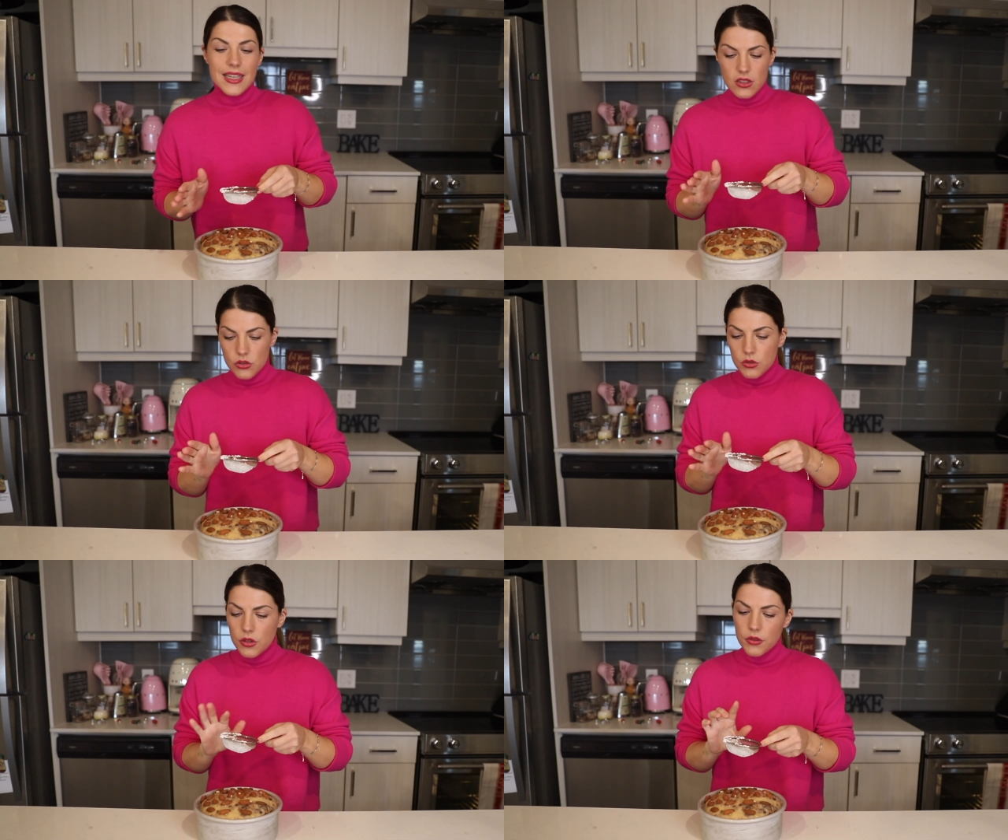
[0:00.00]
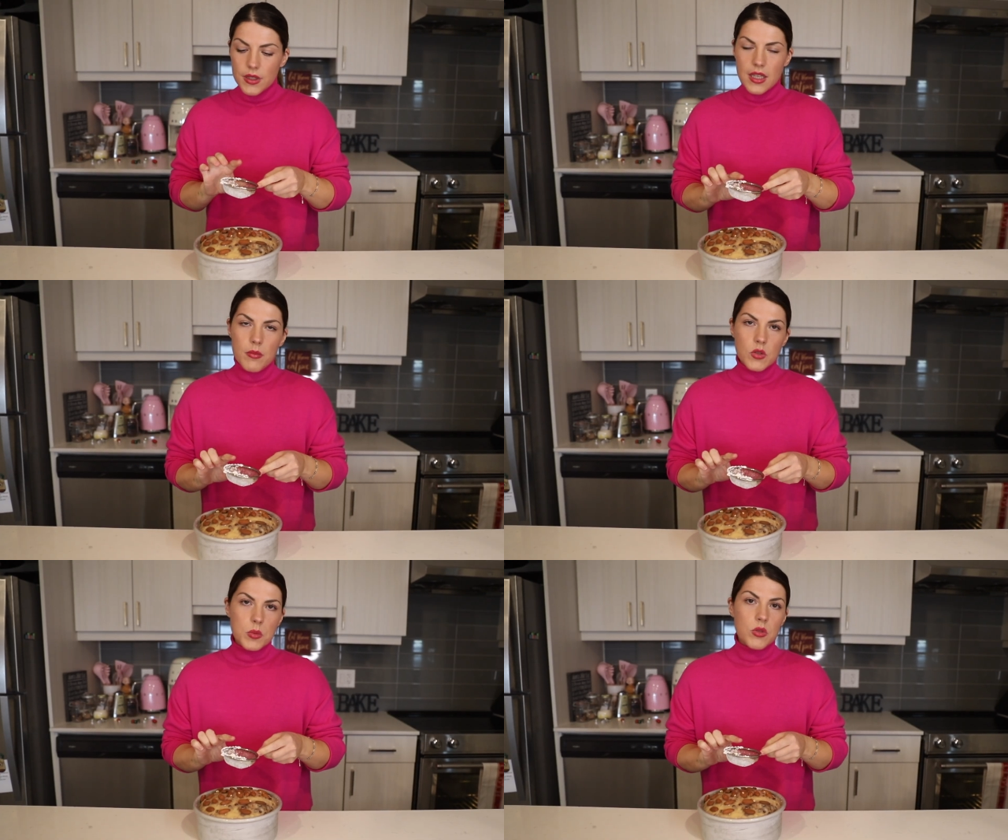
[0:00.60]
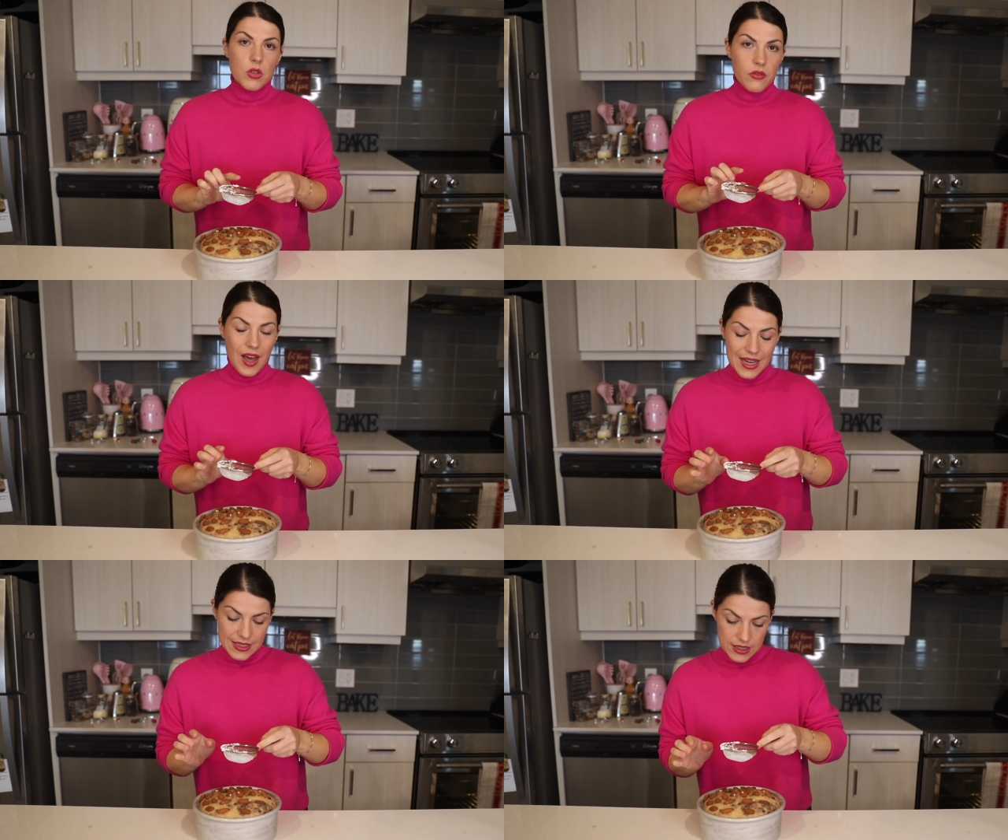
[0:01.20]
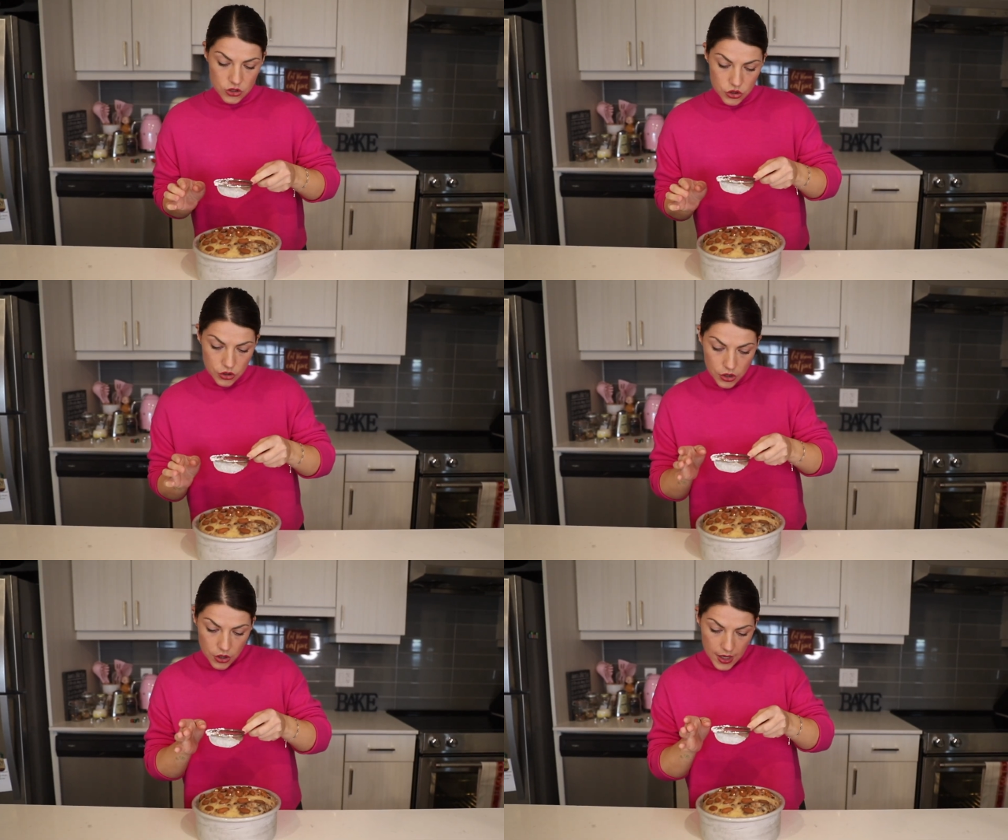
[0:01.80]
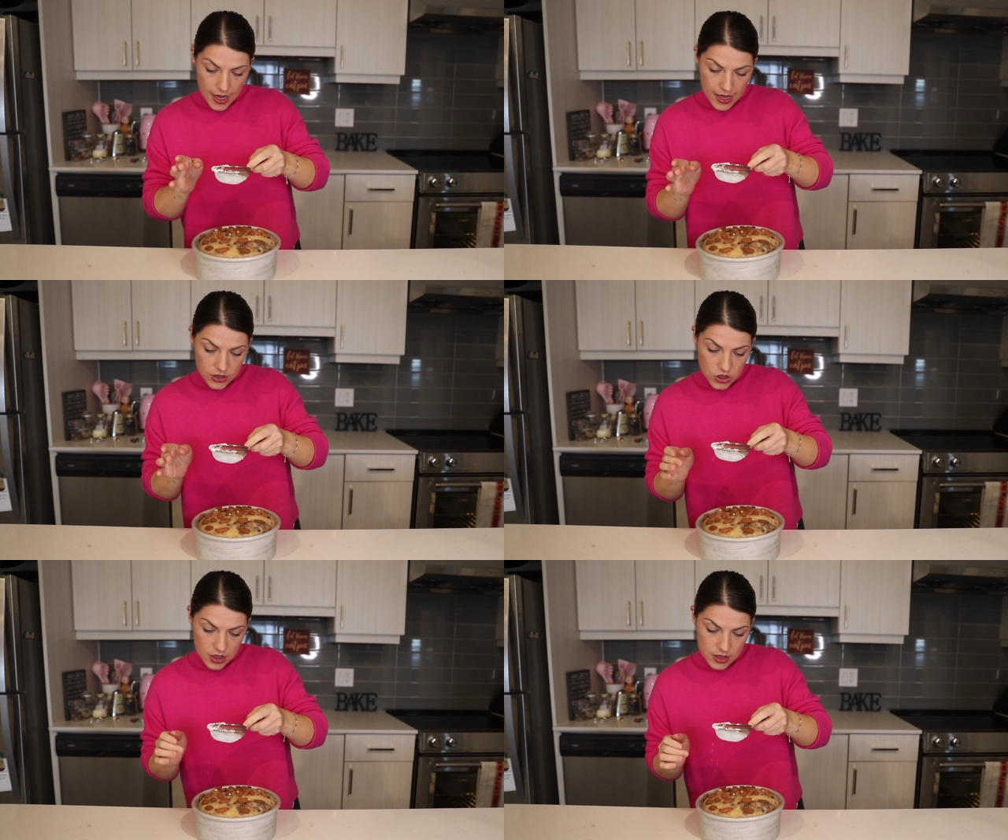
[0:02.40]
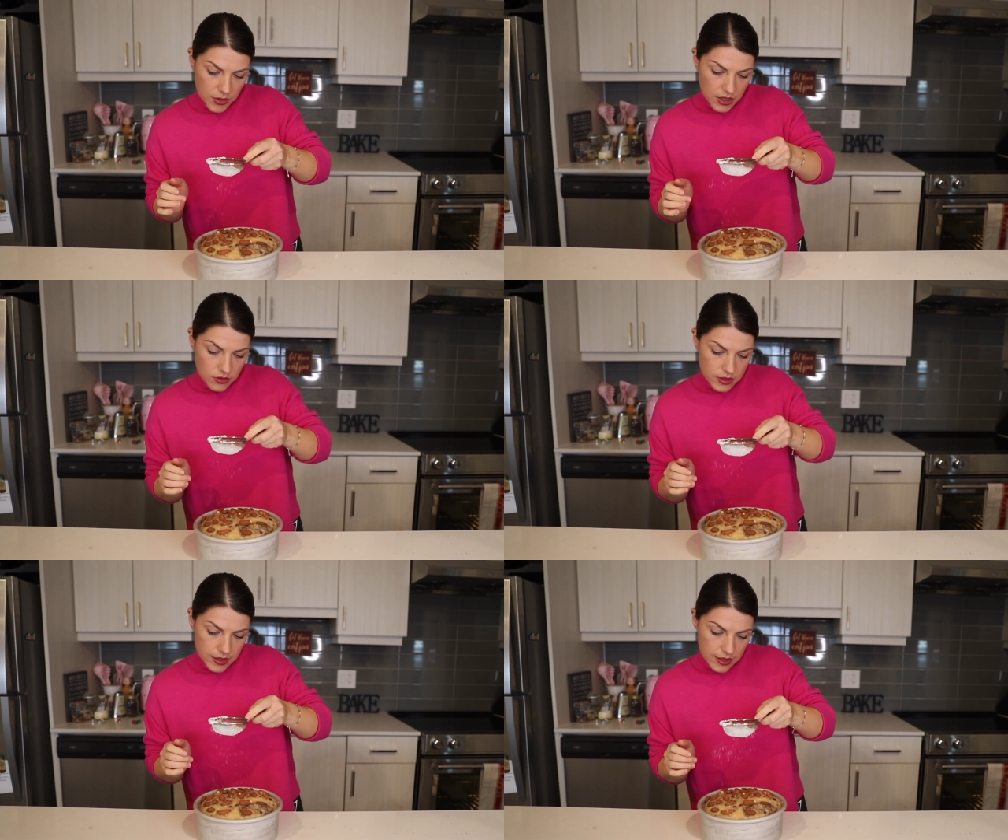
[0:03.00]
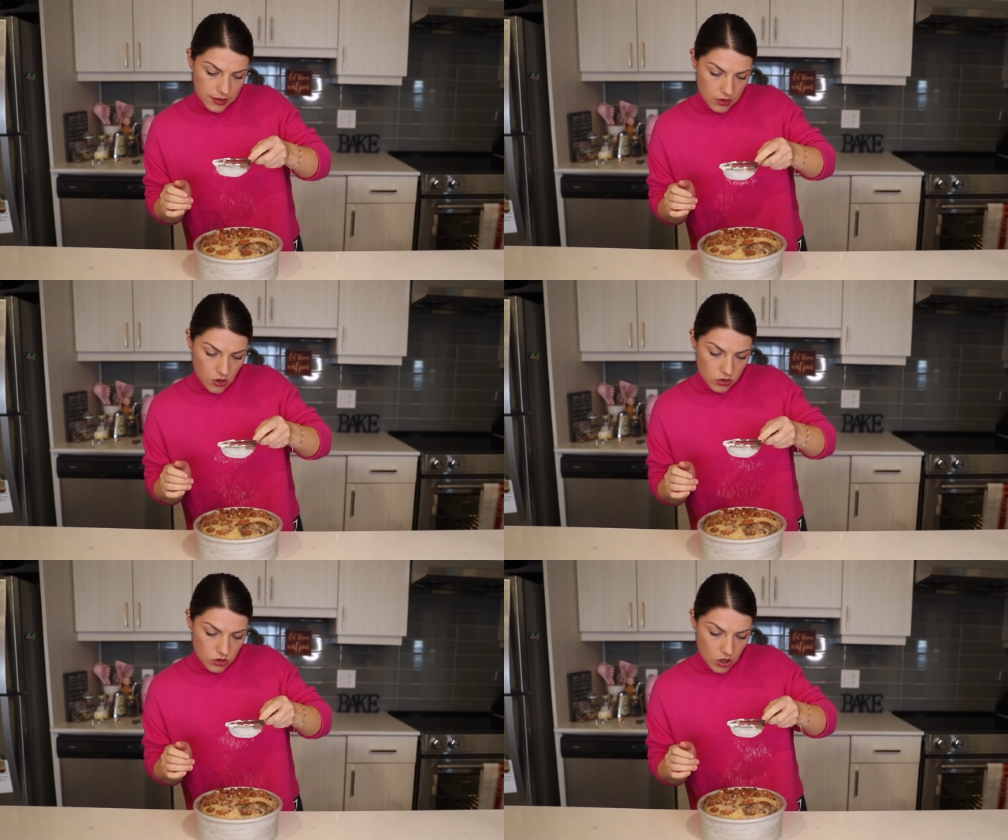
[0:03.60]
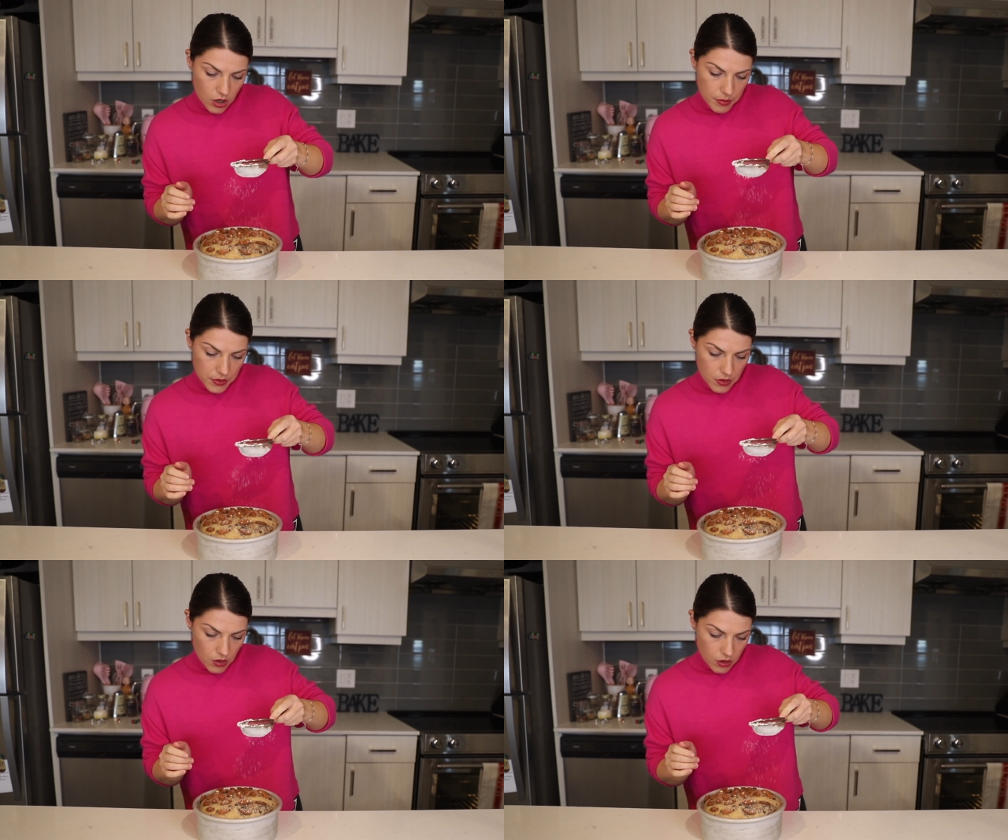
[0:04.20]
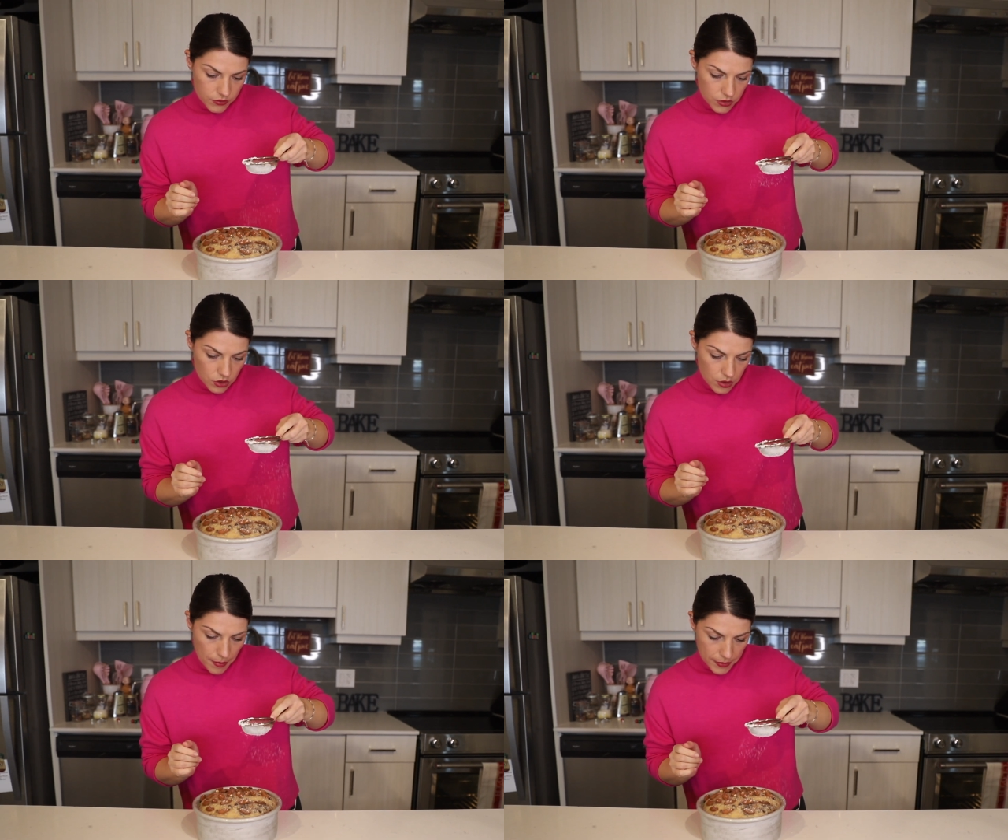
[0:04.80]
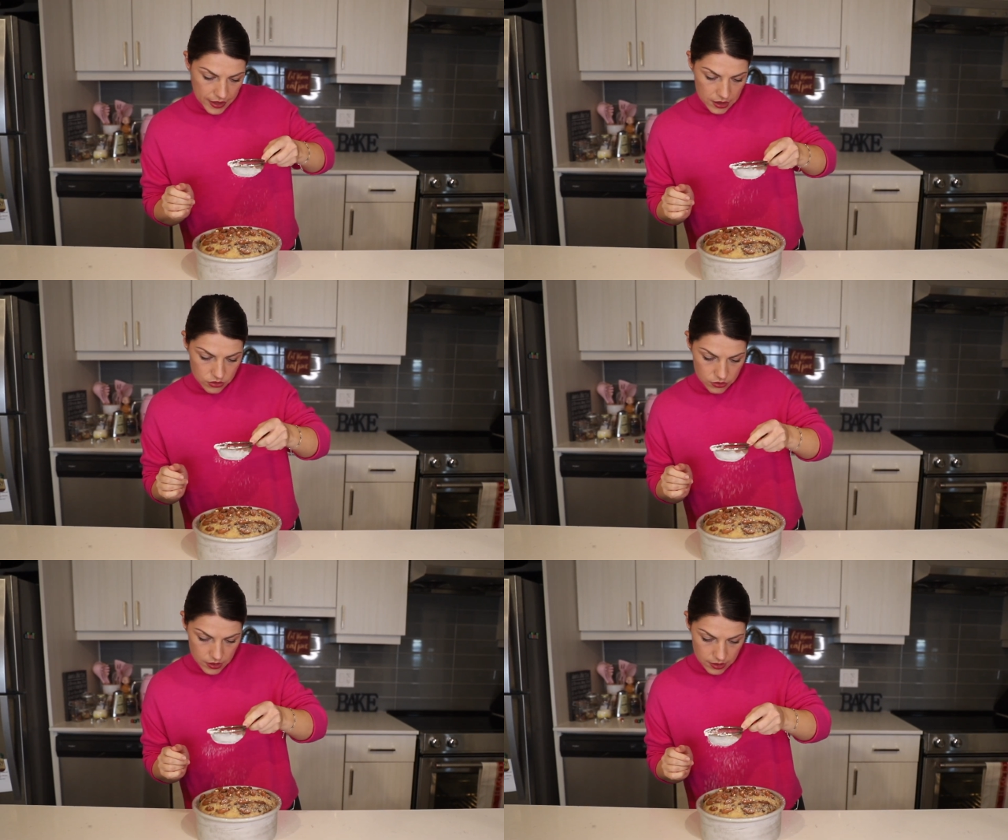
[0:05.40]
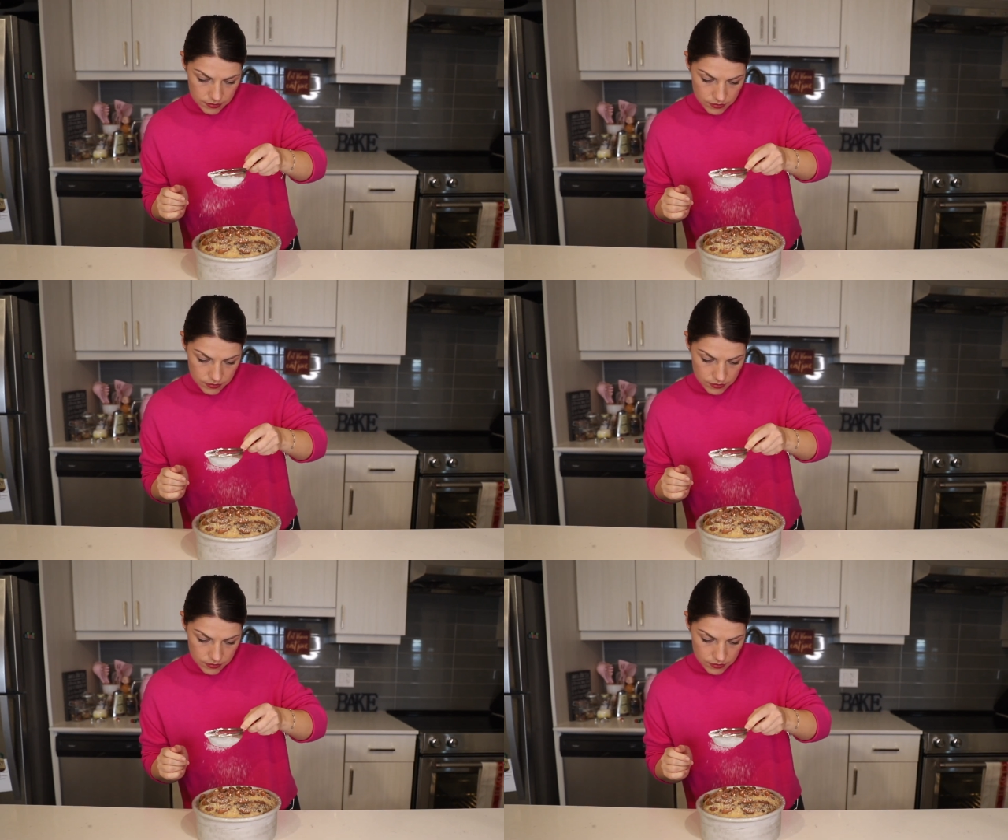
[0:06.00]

take 2 or 3 tablespoons of icing sugar and just sprinkle it on top of your panettone.